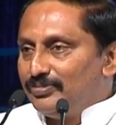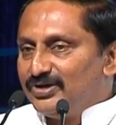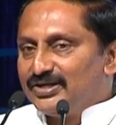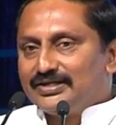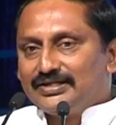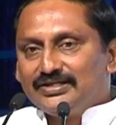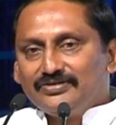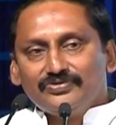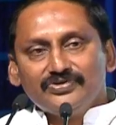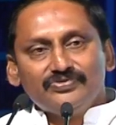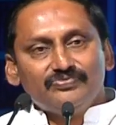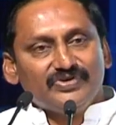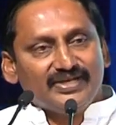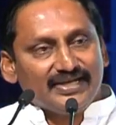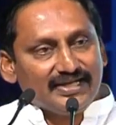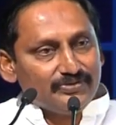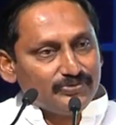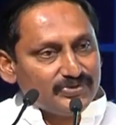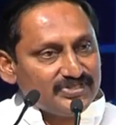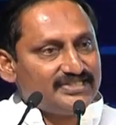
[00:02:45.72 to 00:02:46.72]
but even when
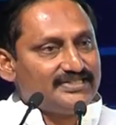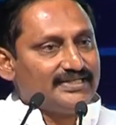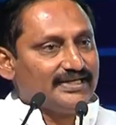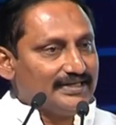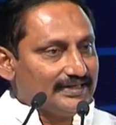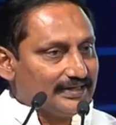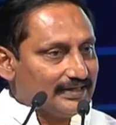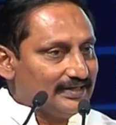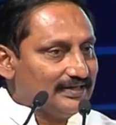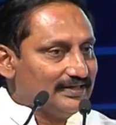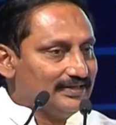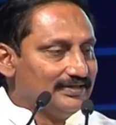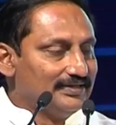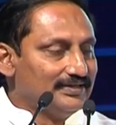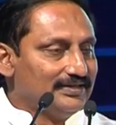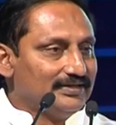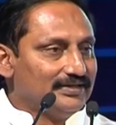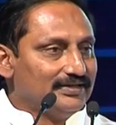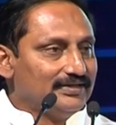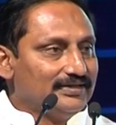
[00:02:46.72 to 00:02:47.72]
I was young,
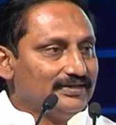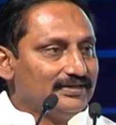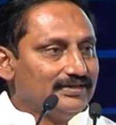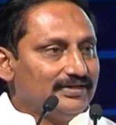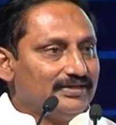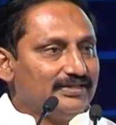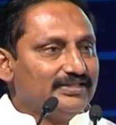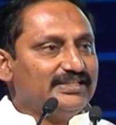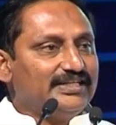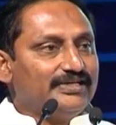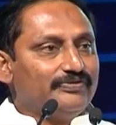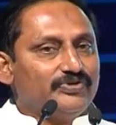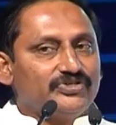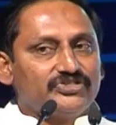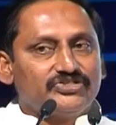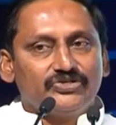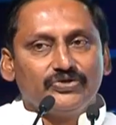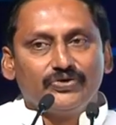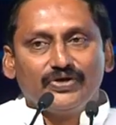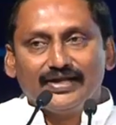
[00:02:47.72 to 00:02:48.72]
there
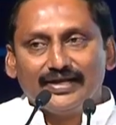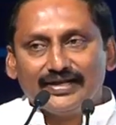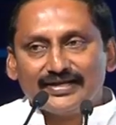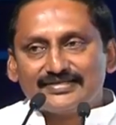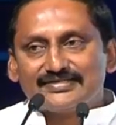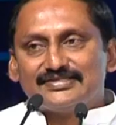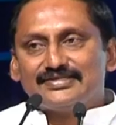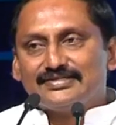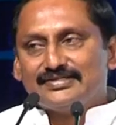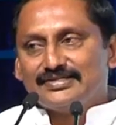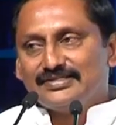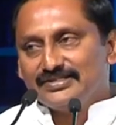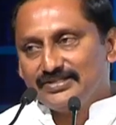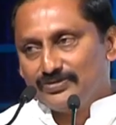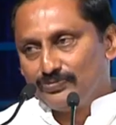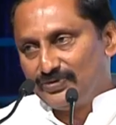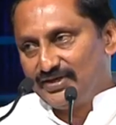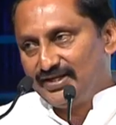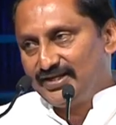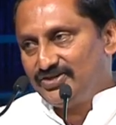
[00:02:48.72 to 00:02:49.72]
was no electricity in the
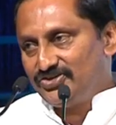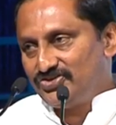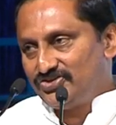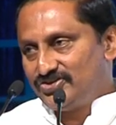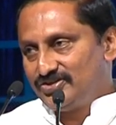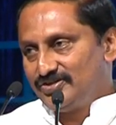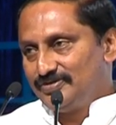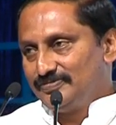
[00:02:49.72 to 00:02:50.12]
village.